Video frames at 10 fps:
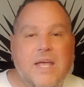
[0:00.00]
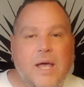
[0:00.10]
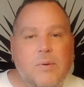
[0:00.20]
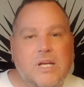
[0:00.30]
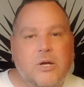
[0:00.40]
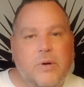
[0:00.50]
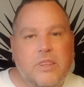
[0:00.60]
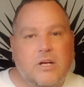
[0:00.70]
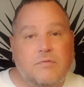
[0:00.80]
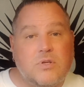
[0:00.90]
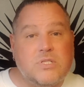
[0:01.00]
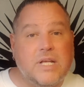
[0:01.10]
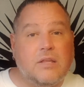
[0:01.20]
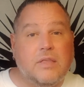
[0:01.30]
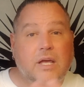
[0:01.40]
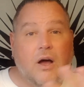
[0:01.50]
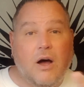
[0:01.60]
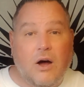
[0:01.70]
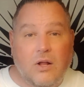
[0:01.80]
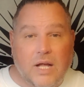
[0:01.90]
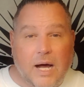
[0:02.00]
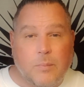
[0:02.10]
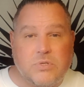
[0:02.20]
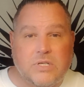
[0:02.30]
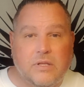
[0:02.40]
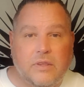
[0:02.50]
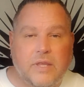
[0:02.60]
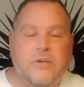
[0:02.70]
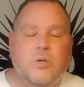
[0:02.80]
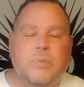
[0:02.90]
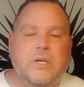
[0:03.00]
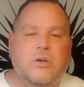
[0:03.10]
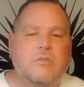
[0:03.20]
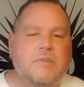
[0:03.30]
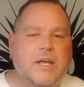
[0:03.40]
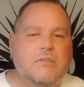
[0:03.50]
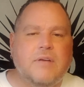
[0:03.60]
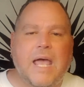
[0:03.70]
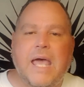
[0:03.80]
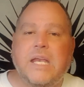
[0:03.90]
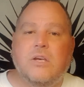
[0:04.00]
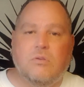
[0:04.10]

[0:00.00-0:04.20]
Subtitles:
And when you go in there, if you select the all option, then you'll be notified of any new